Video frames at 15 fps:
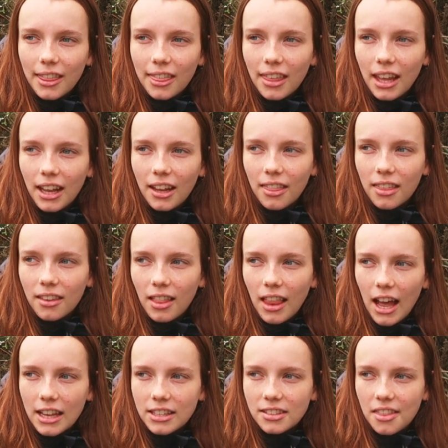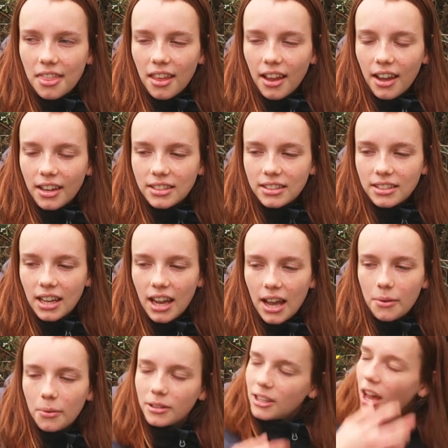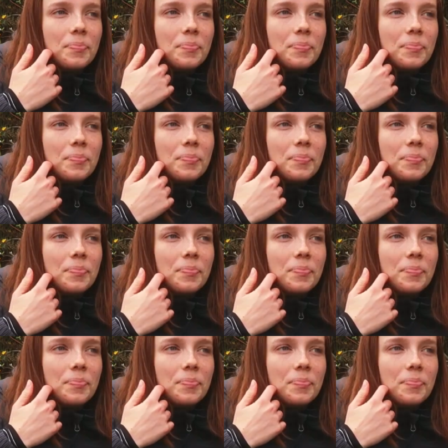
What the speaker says: I think the last thing I said was,